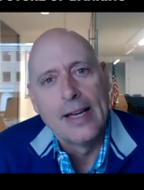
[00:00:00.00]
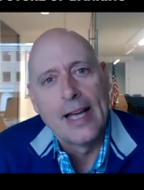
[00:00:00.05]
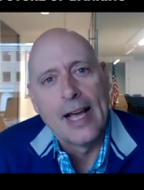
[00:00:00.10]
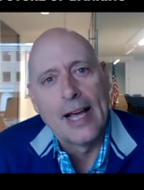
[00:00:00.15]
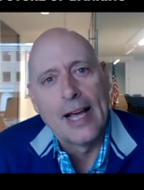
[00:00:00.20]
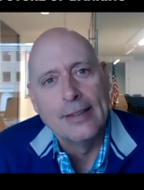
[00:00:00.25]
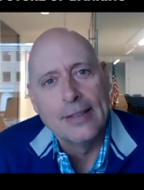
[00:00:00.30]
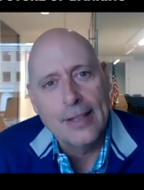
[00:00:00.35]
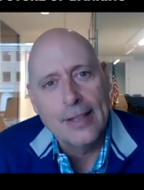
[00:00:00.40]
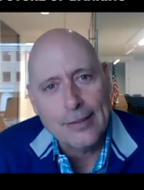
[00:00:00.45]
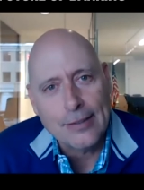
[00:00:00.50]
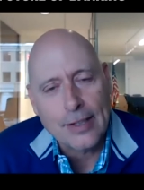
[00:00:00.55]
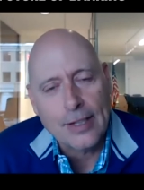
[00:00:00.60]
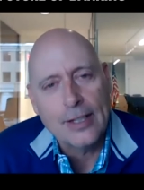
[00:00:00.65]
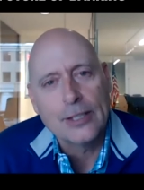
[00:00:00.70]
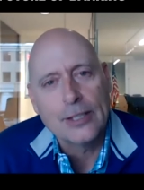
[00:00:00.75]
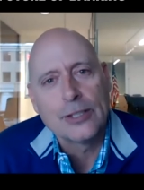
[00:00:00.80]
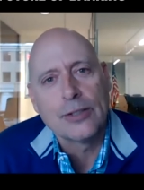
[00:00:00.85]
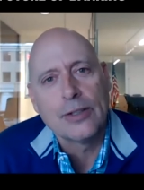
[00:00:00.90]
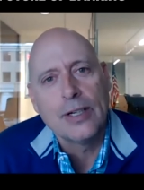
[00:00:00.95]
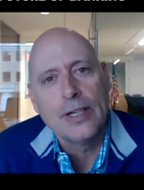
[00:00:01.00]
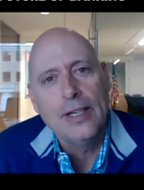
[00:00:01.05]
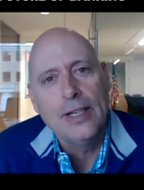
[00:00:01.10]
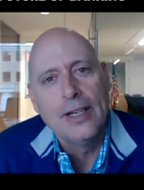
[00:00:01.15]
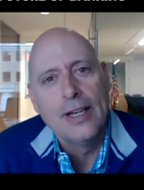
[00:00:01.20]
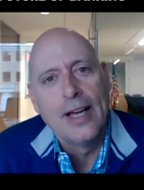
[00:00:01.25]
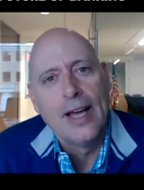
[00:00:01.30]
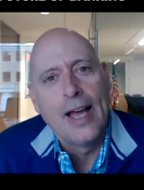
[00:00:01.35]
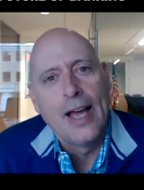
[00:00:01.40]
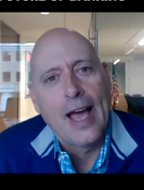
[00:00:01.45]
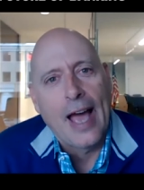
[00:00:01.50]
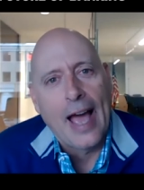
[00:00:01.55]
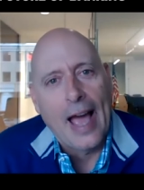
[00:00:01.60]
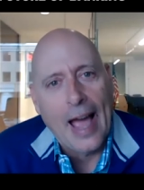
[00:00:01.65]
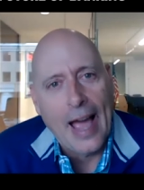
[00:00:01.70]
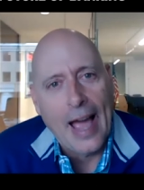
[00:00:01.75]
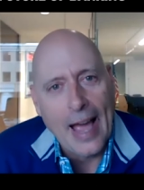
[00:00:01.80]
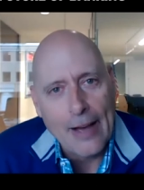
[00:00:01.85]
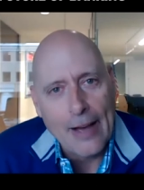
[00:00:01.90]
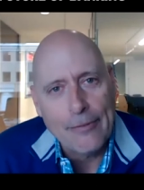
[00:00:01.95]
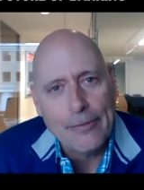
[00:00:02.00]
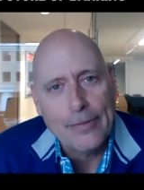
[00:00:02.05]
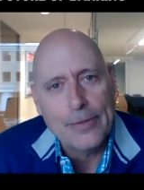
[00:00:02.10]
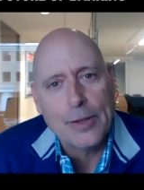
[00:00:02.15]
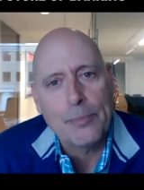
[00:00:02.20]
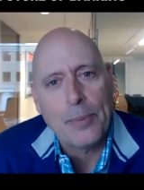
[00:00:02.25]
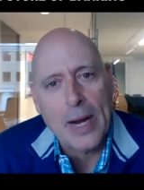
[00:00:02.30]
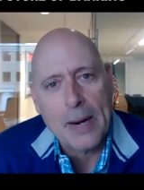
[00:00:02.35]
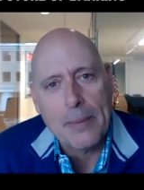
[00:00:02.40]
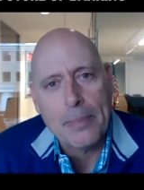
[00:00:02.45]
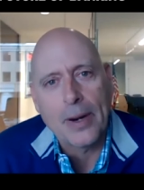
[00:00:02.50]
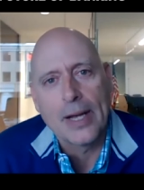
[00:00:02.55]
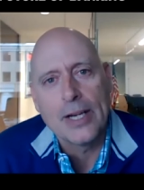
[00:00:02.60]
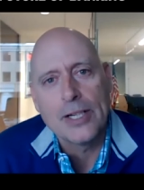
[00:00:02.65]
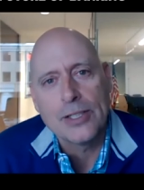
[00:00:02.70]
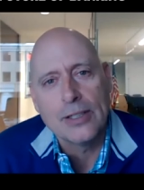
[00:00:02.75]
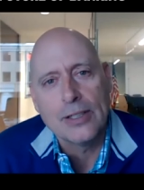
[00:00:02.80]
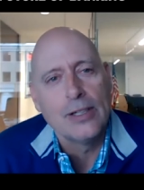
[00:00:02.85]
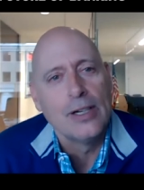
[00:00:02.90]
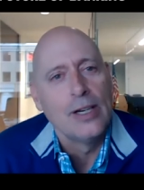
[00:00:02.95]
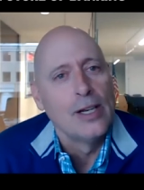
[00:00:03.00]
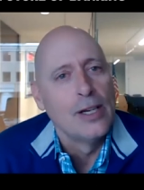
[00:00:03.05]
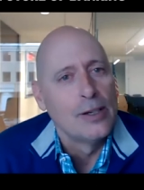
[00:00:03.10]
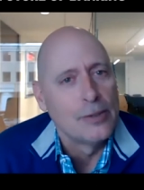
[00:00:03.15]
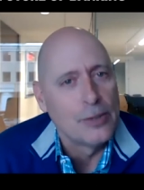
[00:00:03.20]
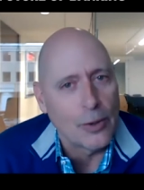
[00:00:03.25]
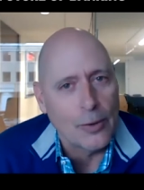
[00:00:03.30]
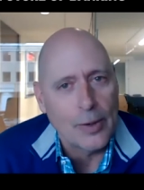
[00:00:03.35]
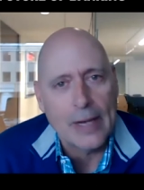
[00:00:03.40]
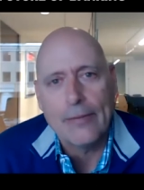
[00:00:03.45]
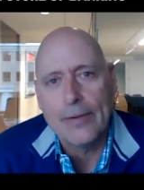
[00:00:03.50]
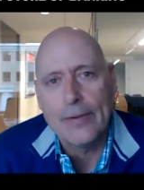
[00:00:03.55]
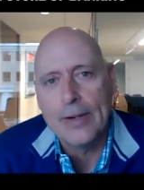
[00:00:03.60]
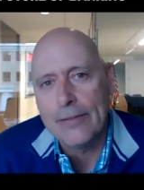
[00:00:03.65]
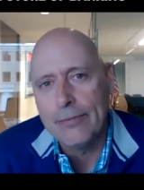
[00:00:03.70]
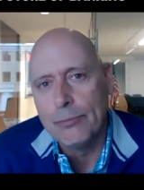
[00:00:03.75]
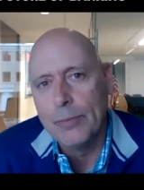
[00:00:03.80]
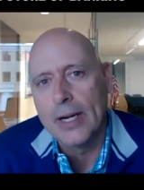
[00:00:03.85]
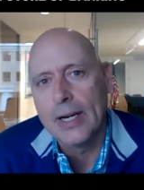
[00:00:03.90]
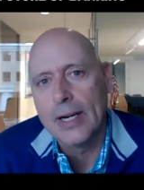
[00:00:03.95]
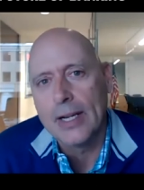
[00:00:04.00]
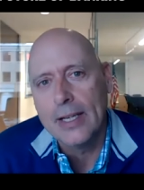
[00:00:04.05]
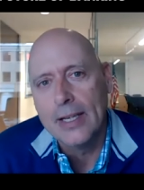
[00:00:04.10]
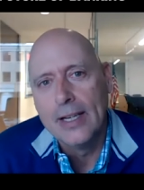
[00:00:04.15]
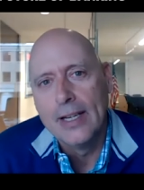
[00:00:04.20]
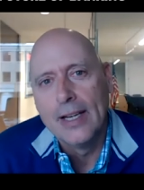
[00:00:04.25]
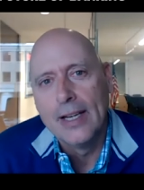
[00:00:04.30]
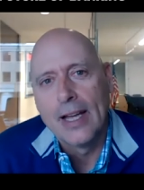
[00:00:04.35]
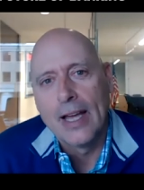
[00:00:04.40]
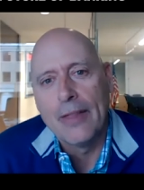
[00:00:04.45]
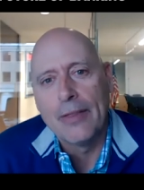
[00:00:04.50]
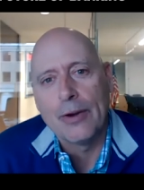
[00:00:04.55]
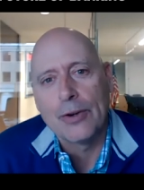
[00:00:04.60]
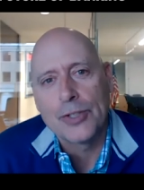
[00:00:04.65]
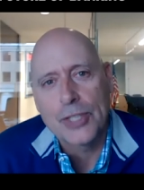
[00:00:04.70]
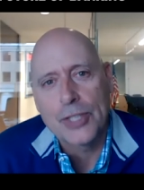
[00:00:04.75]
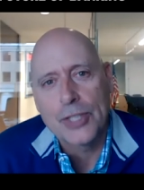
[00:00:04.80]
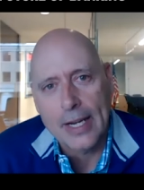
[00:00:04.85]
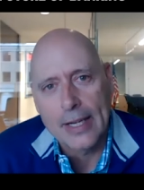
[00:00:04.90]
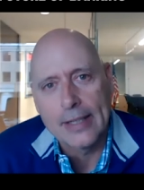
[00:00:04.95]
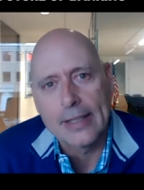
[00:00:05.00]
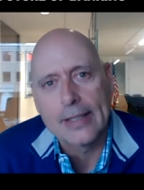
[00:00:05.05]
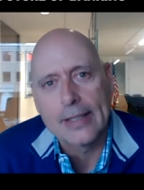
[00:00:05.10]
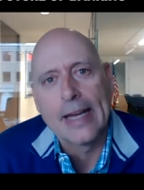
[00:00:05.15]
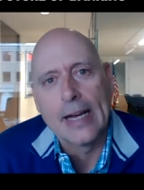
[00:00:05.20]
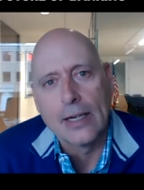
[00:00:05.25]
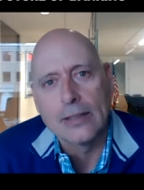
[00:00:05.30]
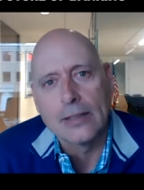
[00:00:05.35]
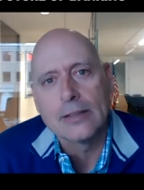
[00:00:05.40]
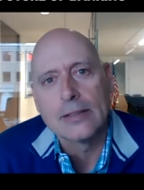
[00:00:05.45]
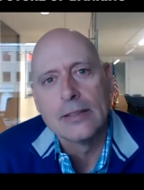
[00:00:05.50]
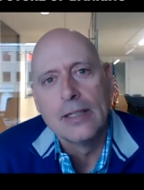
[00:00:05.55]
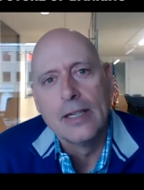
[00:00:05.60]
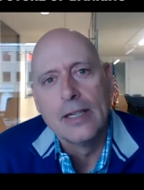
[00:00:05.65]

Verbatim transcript: In this country, half the population don't have enough money in their checking account.